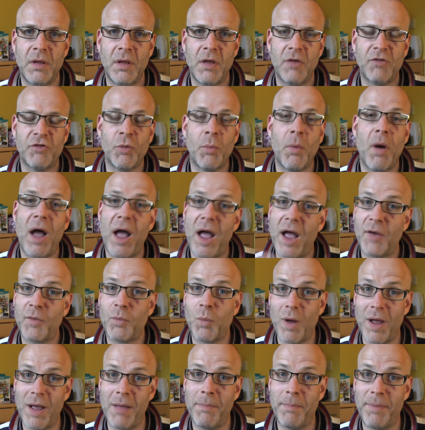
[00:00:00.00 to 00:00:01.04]
some
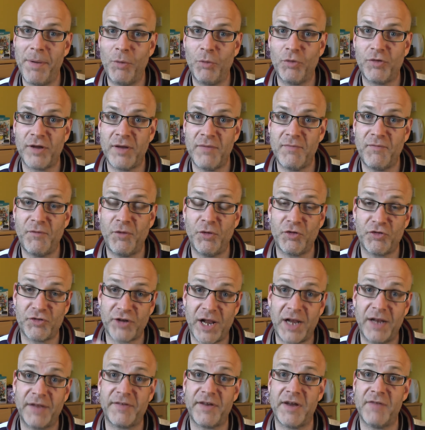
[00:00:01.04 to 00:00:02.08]
hardware built-in
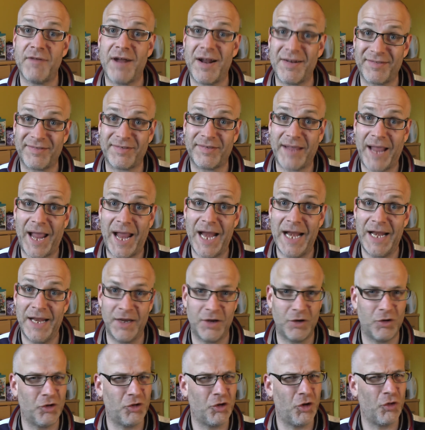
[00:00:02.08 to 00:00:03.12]
functionality around
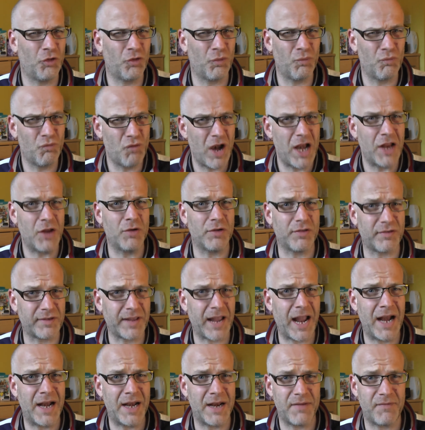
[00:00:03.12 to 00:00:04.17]
scaling, could do some really good
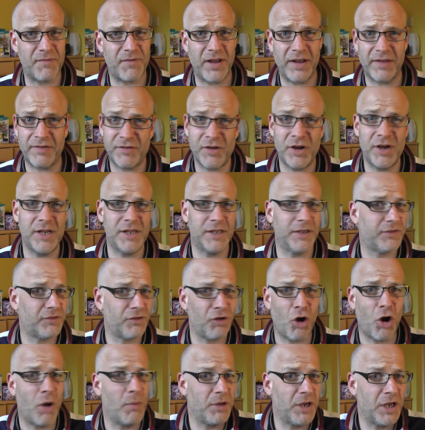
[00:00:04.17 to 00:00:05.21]
scaling effects. Certainly at the
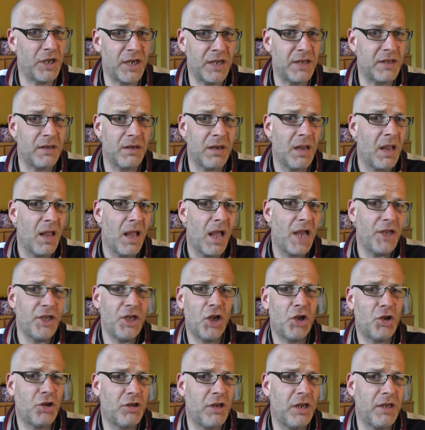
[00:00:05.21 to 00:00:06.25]
time, you didn't.
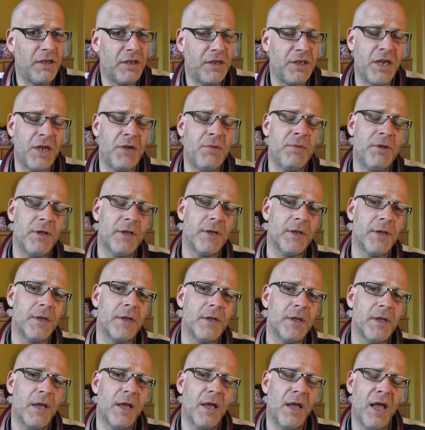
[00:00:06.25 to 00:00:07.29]

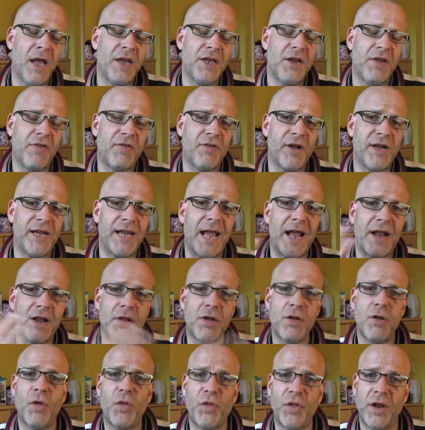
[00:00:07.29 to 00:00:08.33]
You certainly had
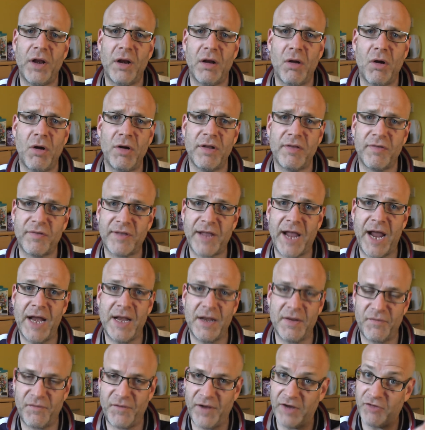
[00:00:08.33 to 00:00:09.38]
nothing like the
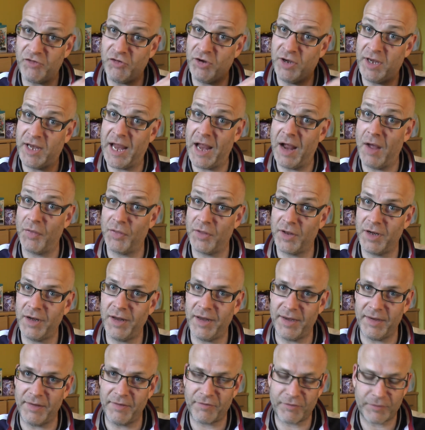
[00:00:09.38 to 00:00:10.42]
scaling effects you get on the
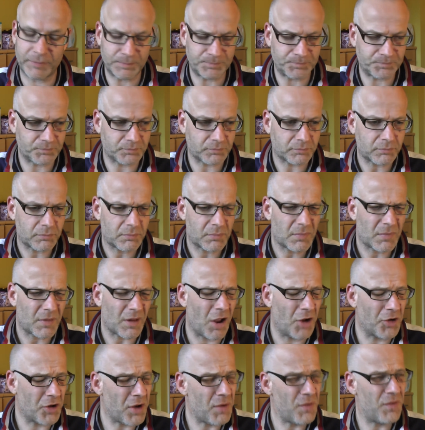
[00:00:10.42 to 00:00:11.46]
Lynx.
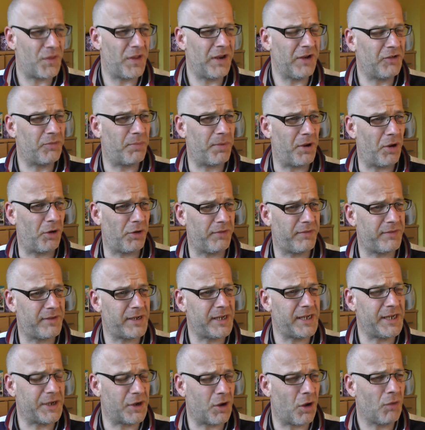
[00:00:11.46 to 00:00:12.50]
I don't think, to be honest,
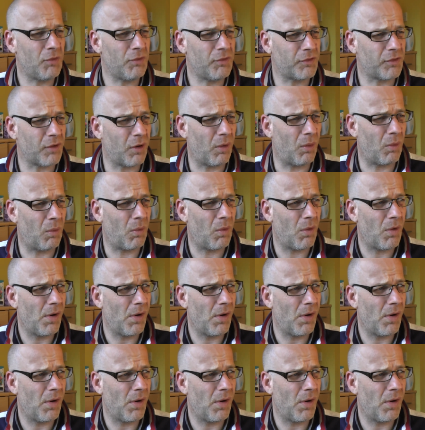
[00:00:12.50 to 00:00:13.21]
any console.